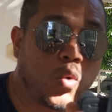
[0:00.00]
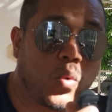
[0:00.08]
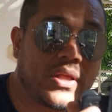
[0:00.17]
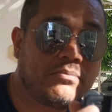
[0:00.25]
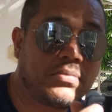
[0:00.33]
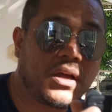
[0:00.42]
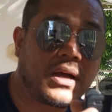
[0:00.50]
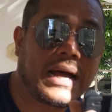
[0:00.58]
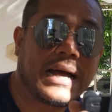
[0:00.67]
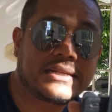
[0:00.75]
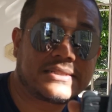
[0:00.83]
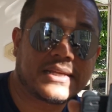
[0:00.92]
will block
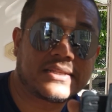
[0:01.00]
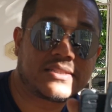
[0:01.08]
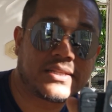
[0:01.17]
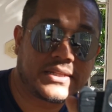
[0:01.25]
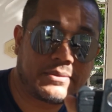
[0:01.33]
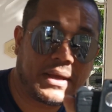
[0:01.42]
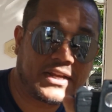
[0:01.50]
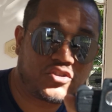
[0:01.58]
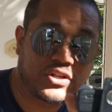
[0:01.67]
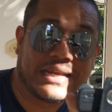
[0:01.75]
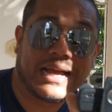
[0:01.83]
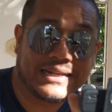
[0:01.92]
access to the
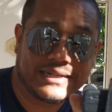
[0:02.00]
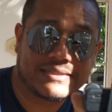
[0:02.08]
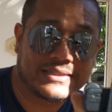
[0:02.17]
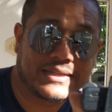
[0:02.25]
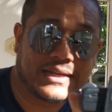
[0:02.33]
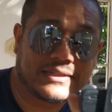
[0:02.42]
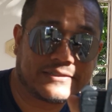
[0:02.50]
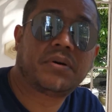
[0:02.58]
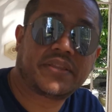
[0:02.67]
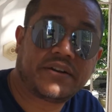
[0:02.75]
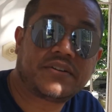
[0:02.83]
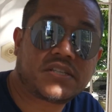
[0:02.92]
battery and SD card.
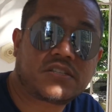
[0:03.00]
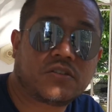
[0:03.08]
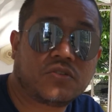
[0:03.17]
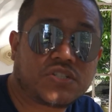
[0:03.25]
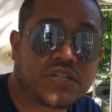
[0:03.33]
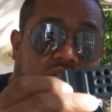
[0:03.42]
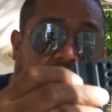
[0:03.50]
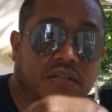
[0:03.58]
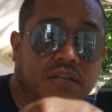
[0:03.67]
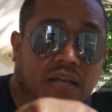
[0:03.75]
But there is a solution.